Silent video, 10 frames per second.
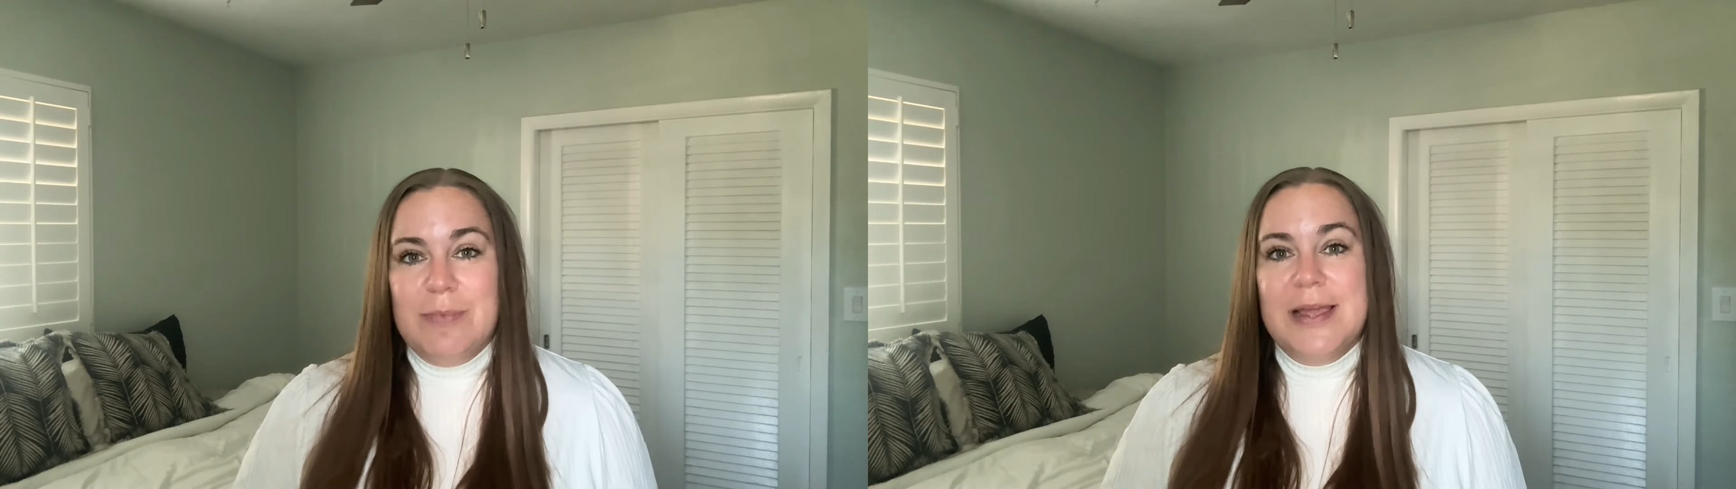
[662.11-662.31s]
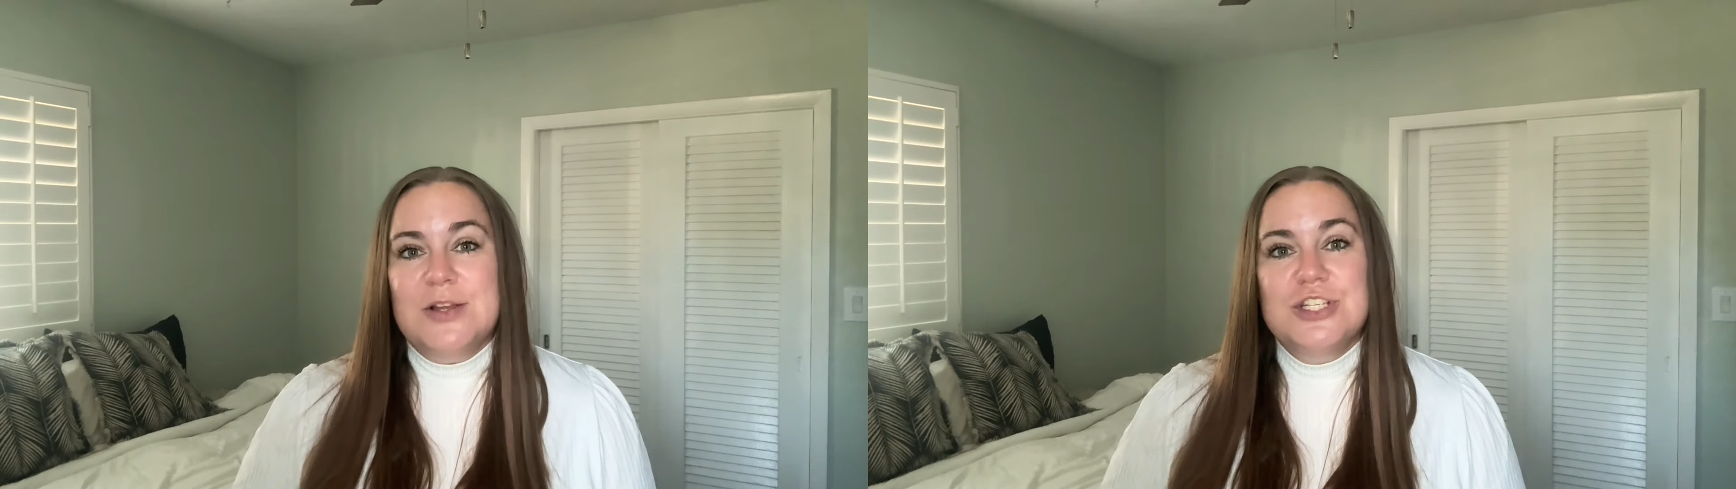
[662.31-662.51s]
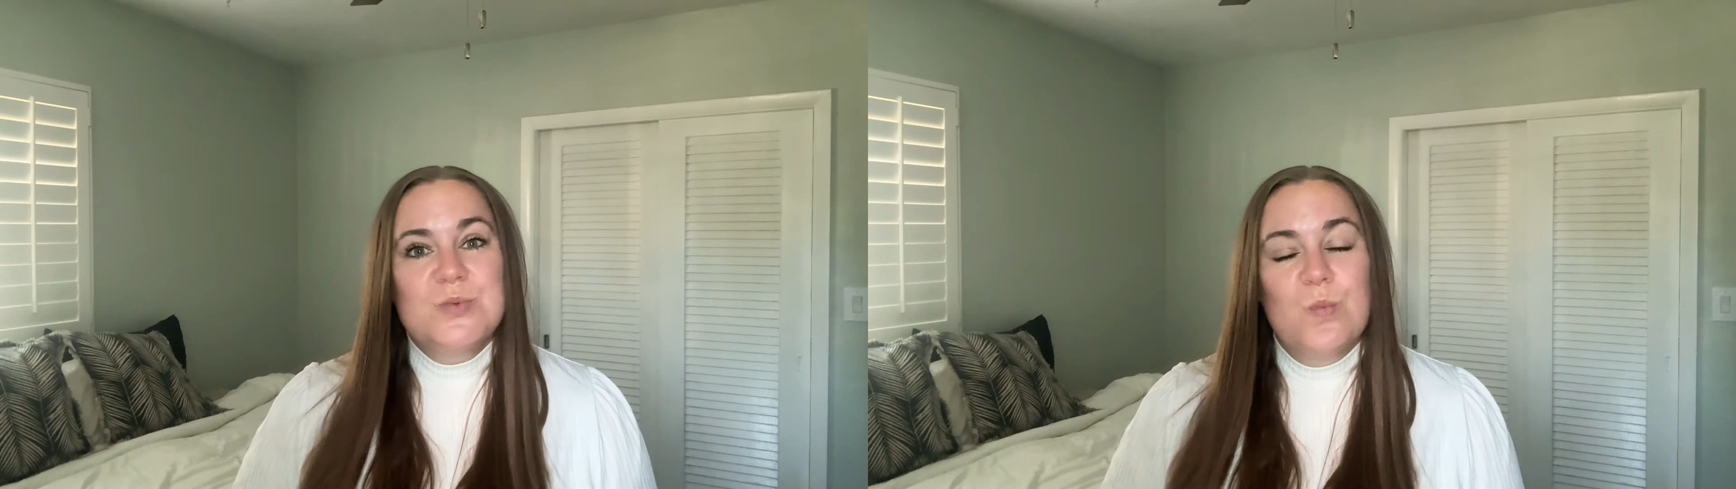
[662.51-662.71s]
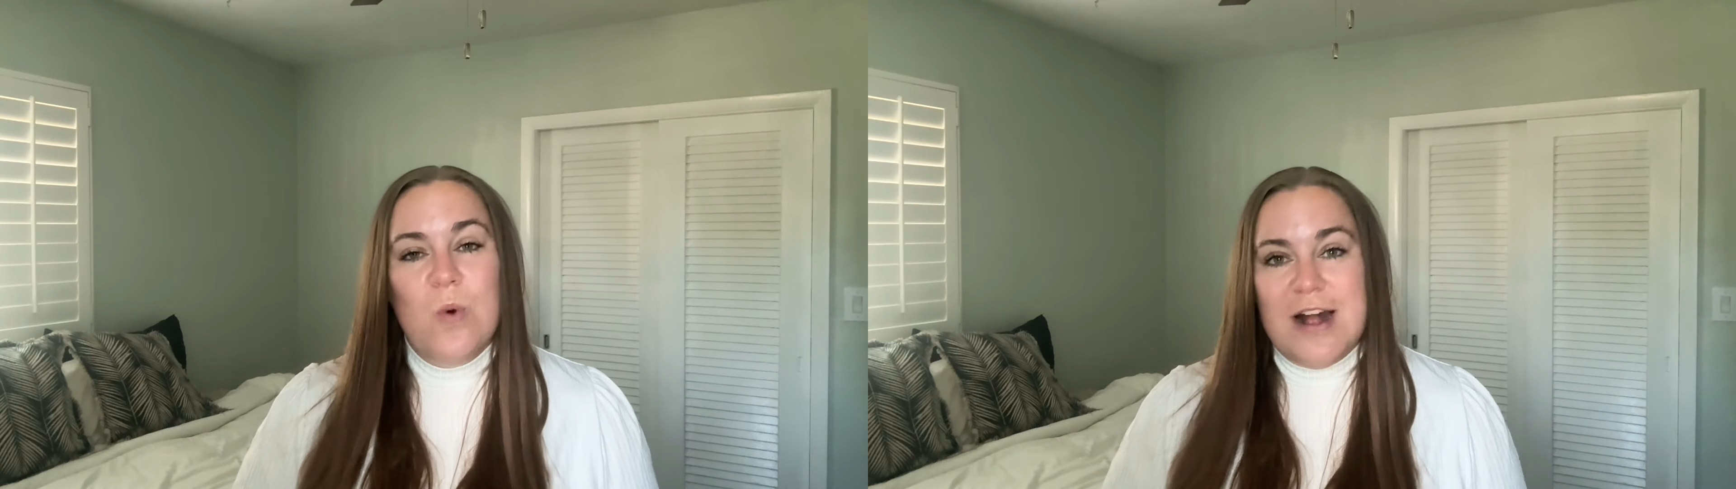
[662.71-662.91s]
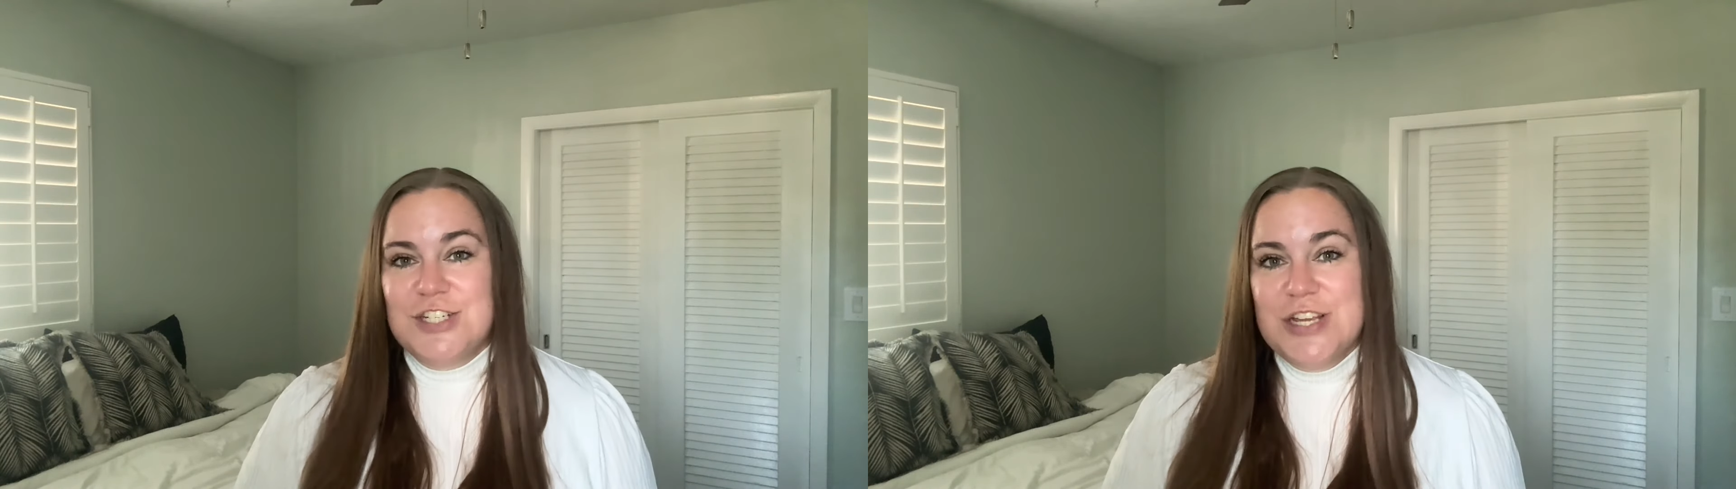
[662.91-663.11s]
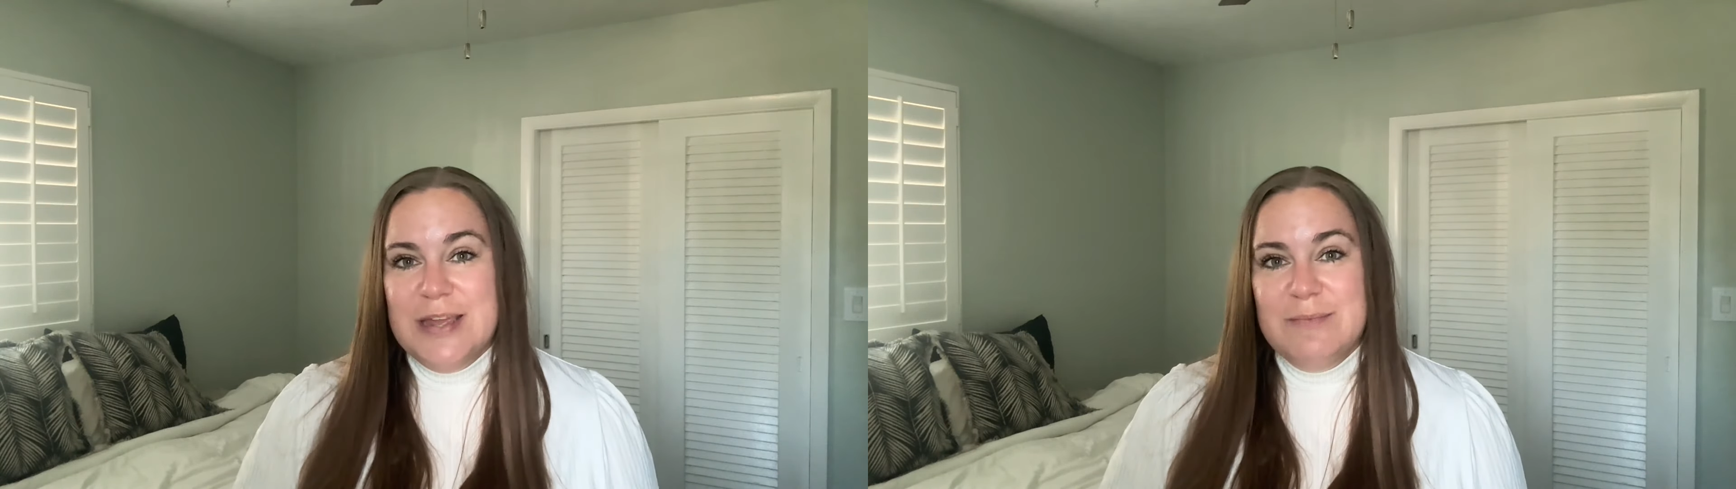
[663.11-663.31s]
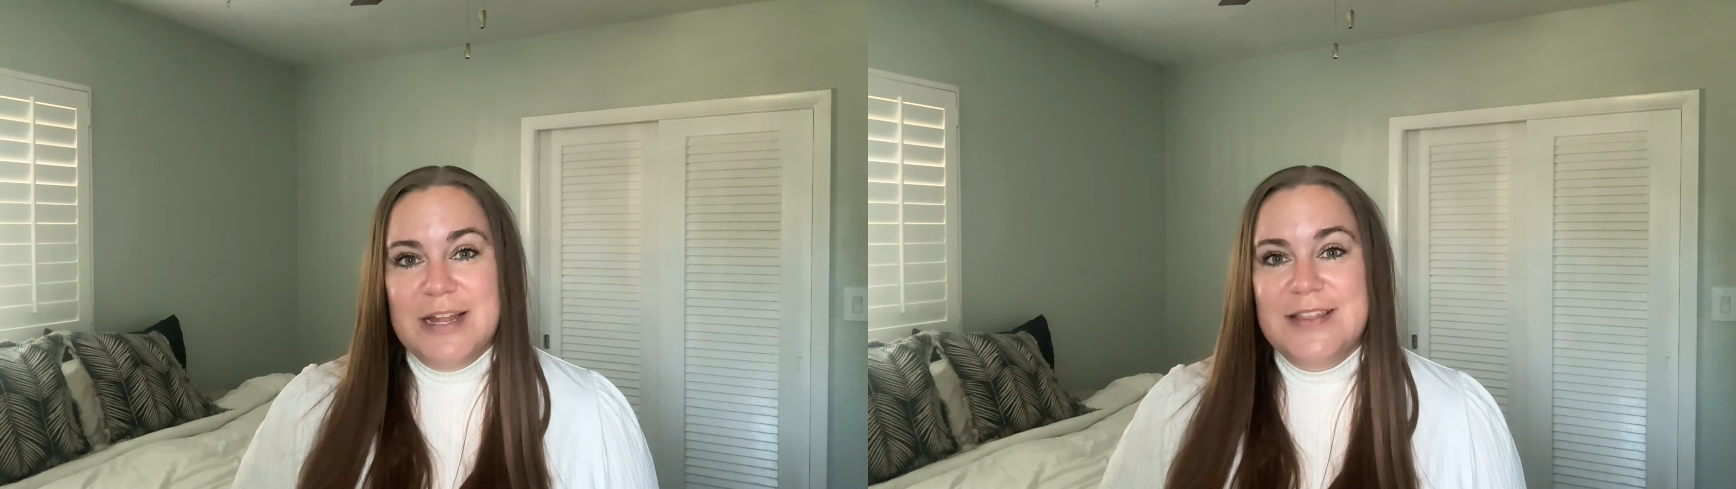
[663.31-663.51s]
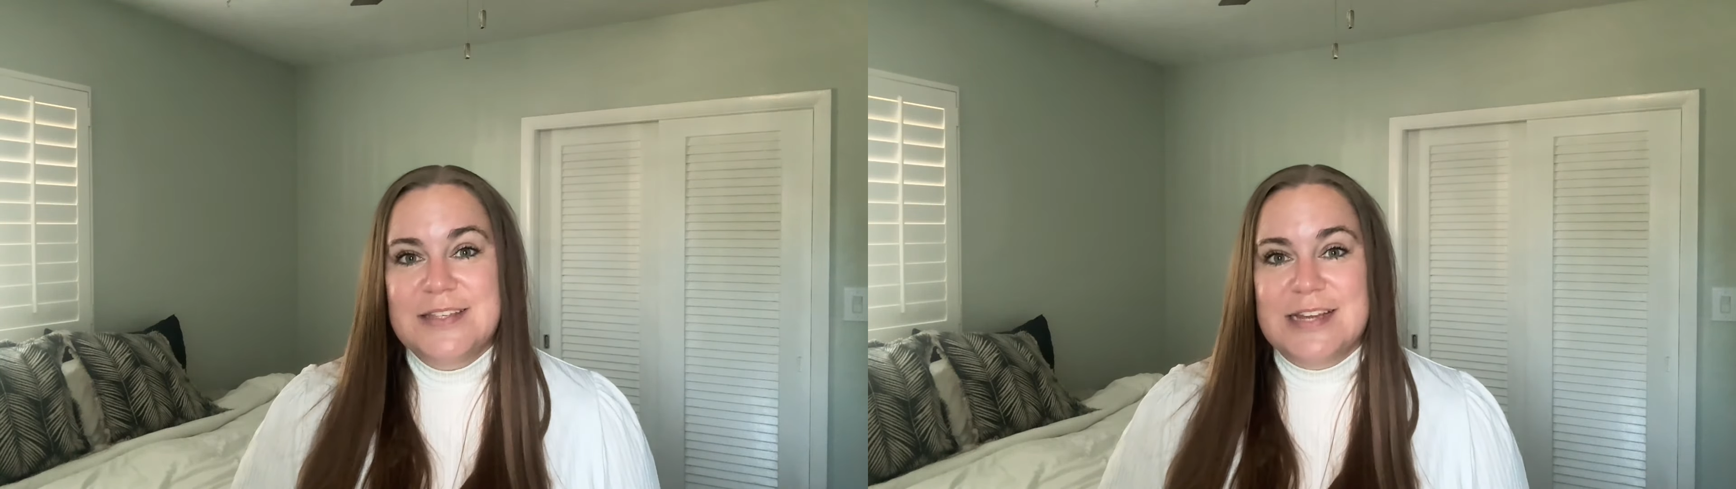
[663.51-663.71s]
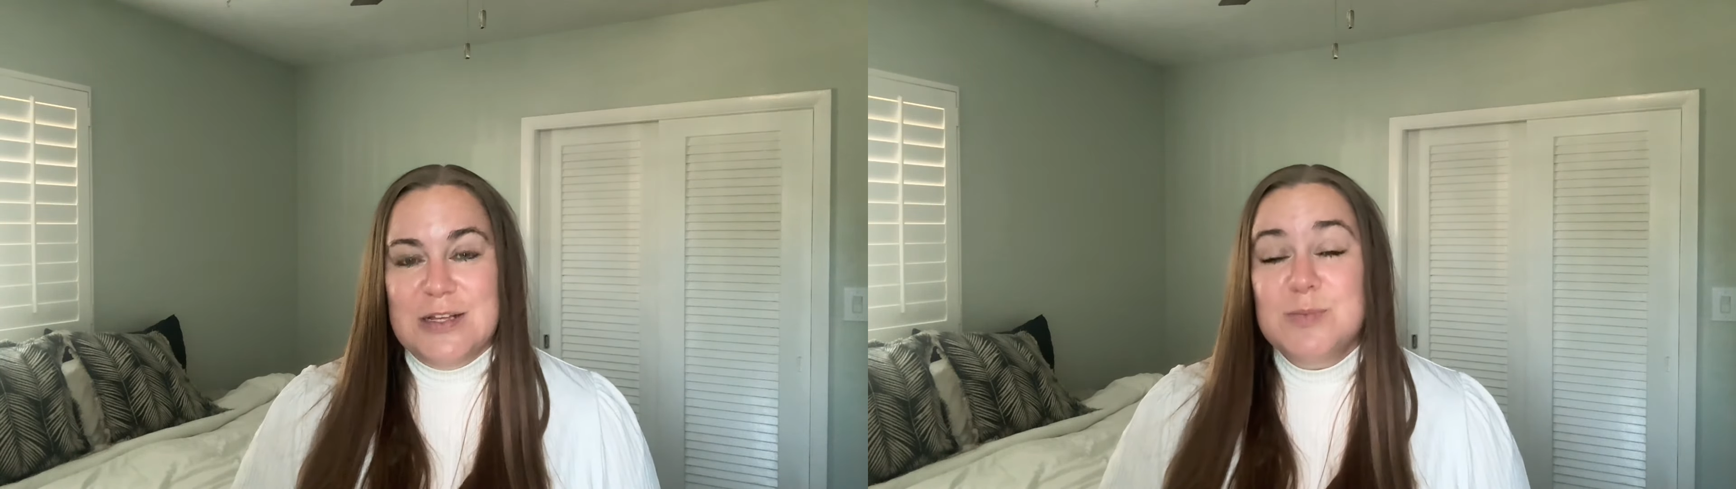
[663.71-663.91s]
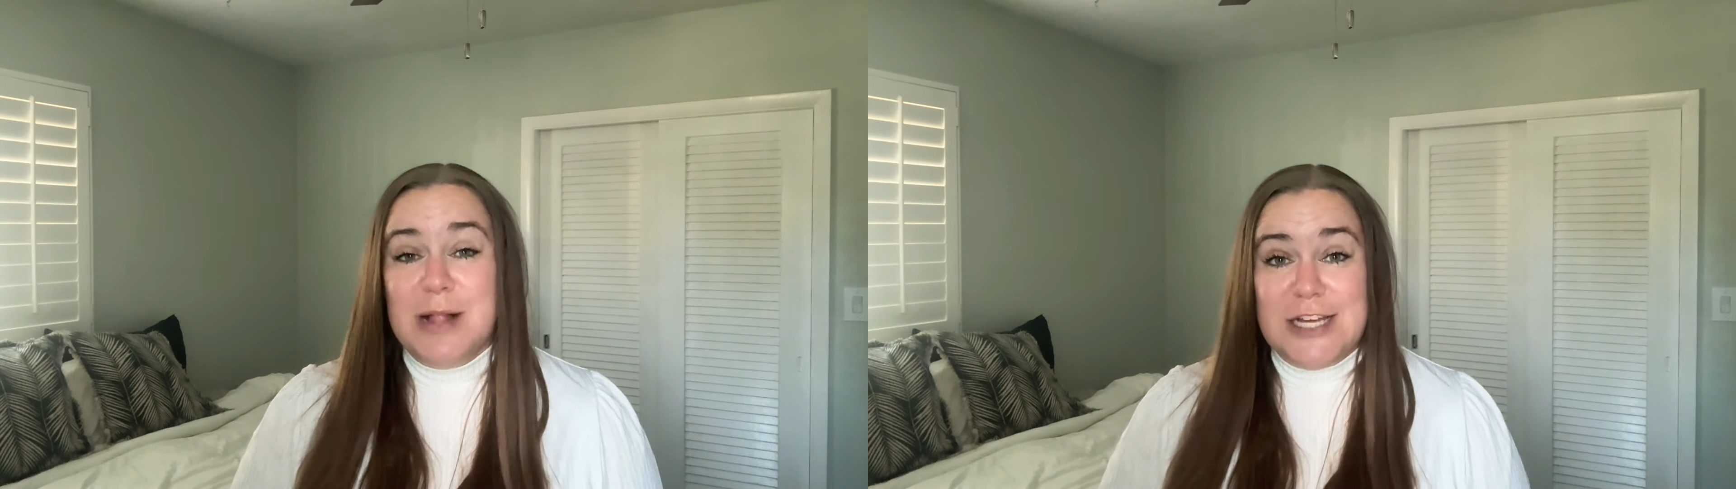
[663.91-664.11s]
Like, just watching him play on the
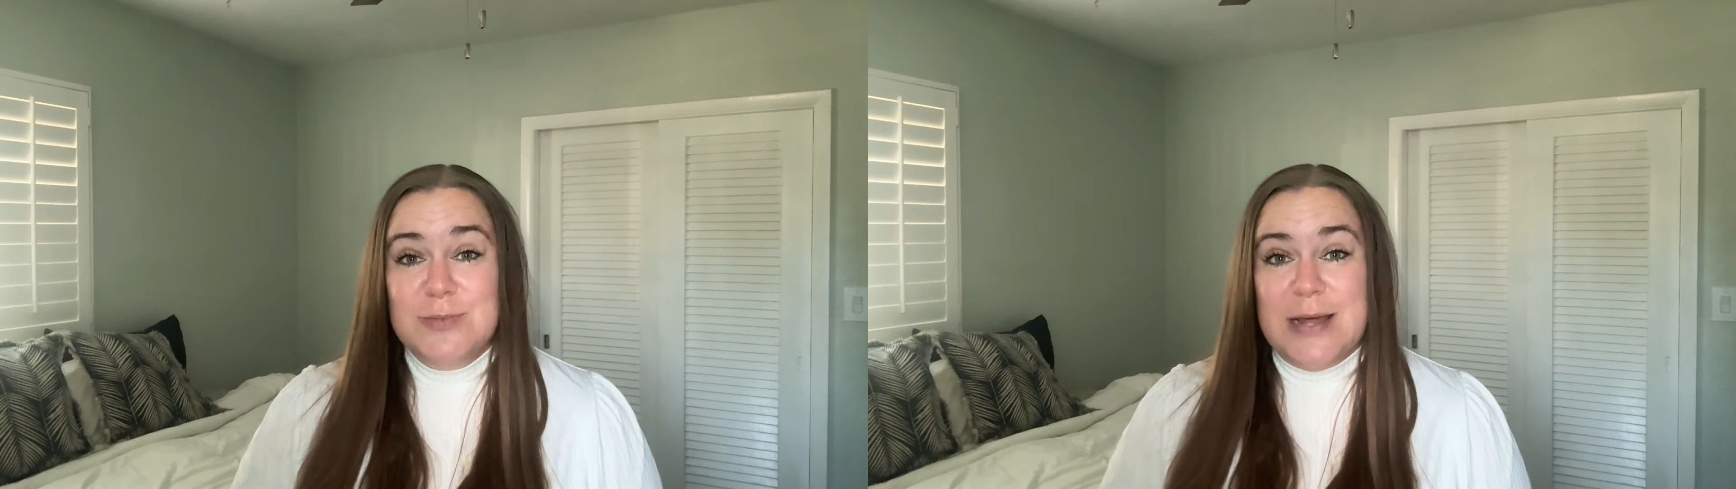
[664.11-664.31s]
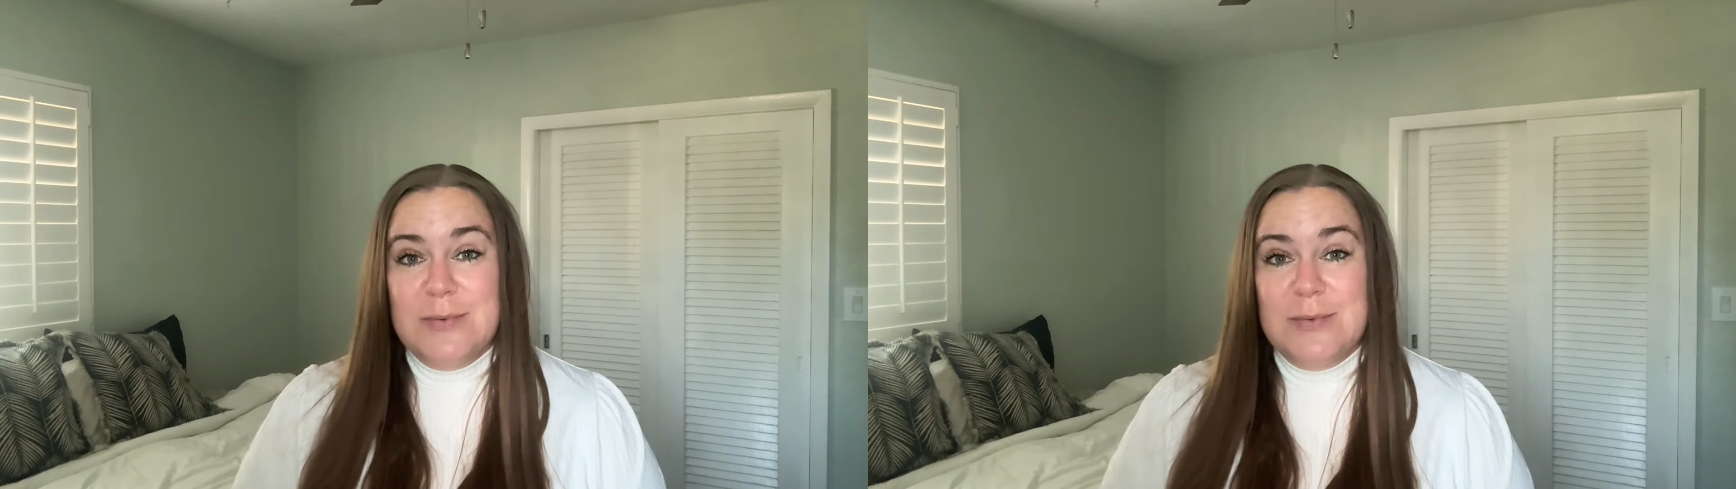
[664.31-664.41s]
splash pad